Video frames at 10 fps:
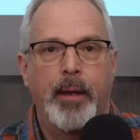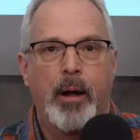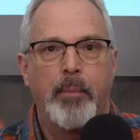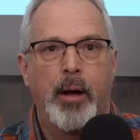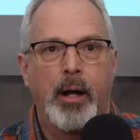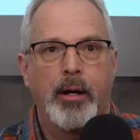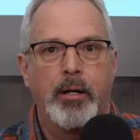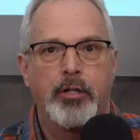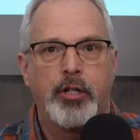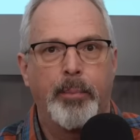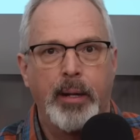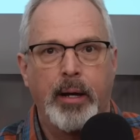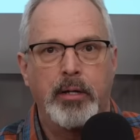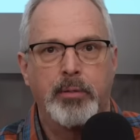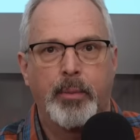Now, I'm not a shipping
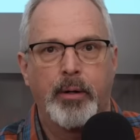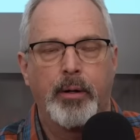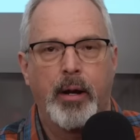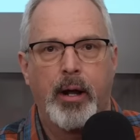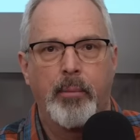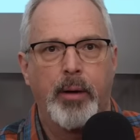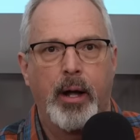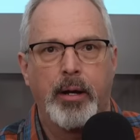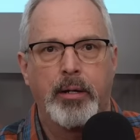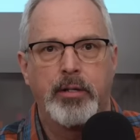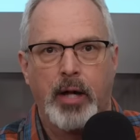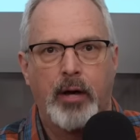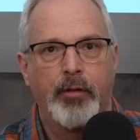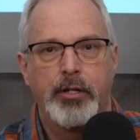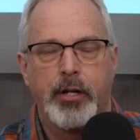expert, I'm not a
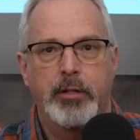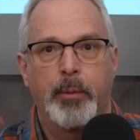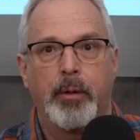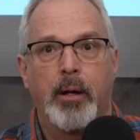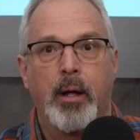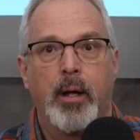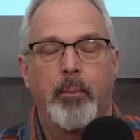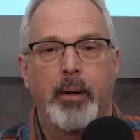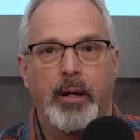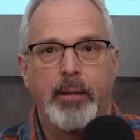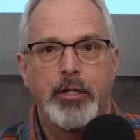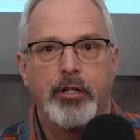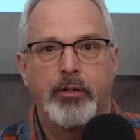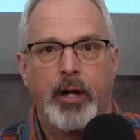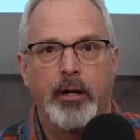salvage expert, but I am a
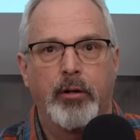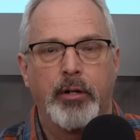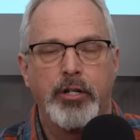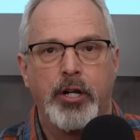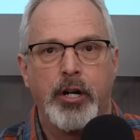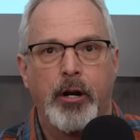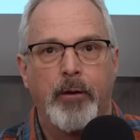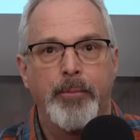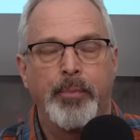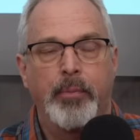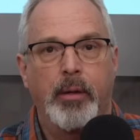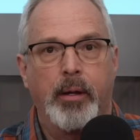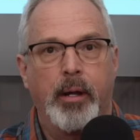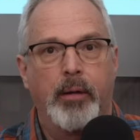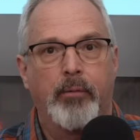geotechnical engineer,
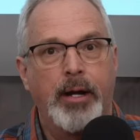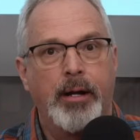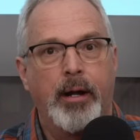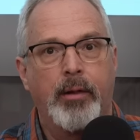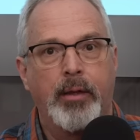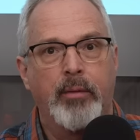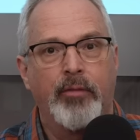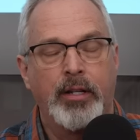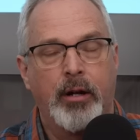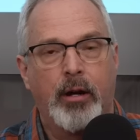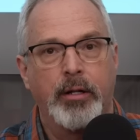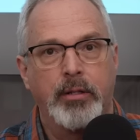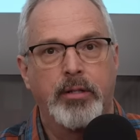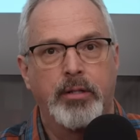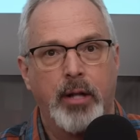and right now the MV Dali
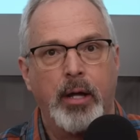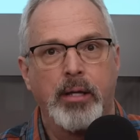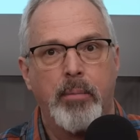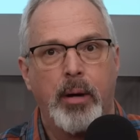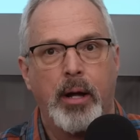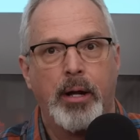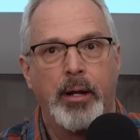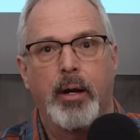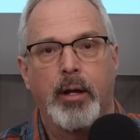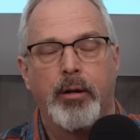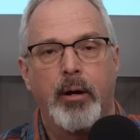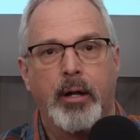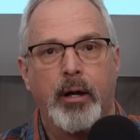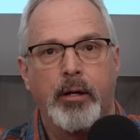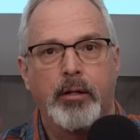is stuck in the mud. And there are
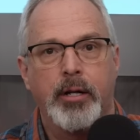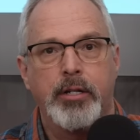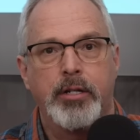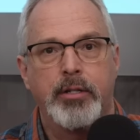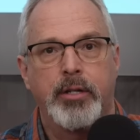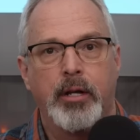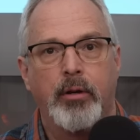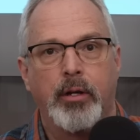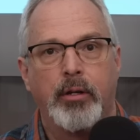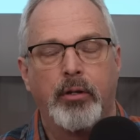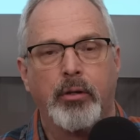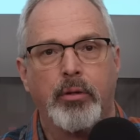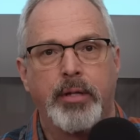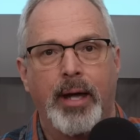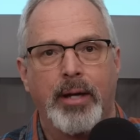calculations that you can
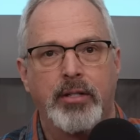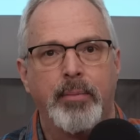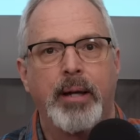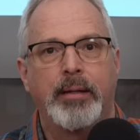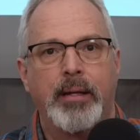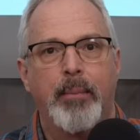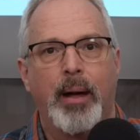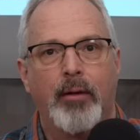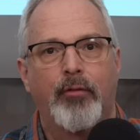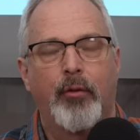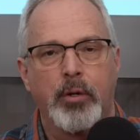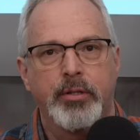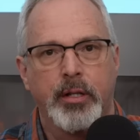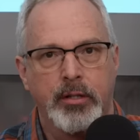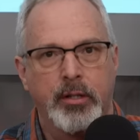do to estimate the amount of
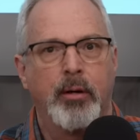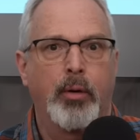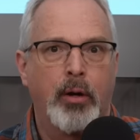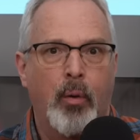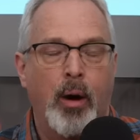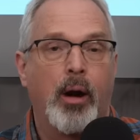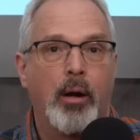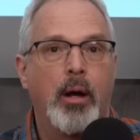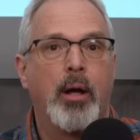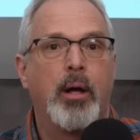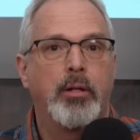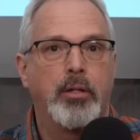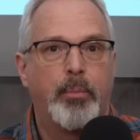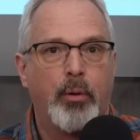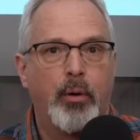force that it's going to require
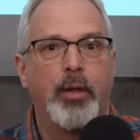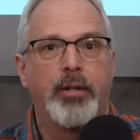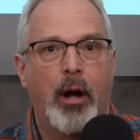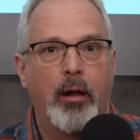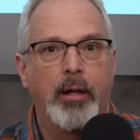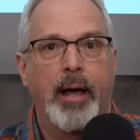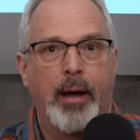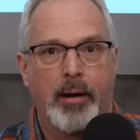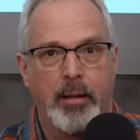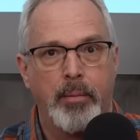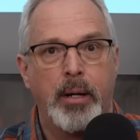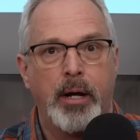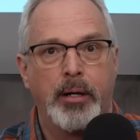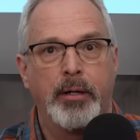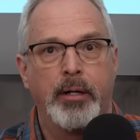to pull the Dali out of the
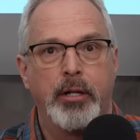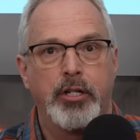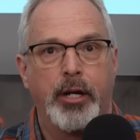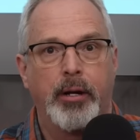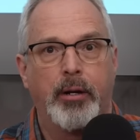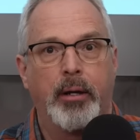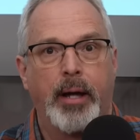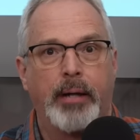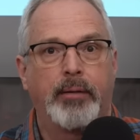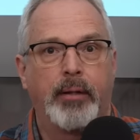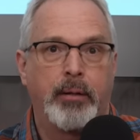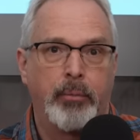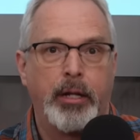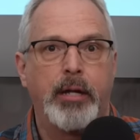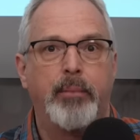mud in the channel at the
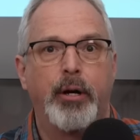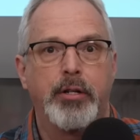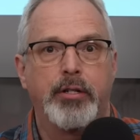Key Bridge